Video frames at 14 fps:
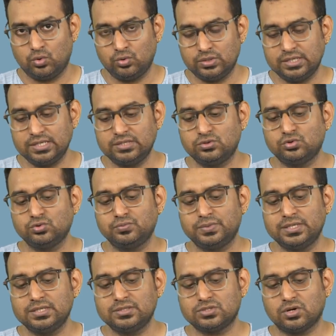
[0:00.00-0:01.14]
who need to
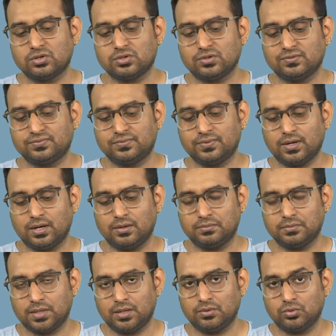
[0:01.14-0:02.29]
be sort of
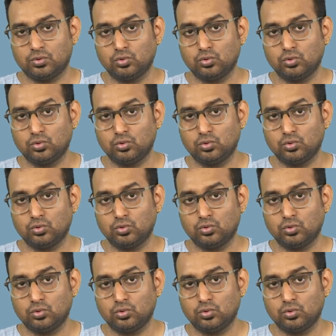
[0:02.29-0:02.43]
um, uh,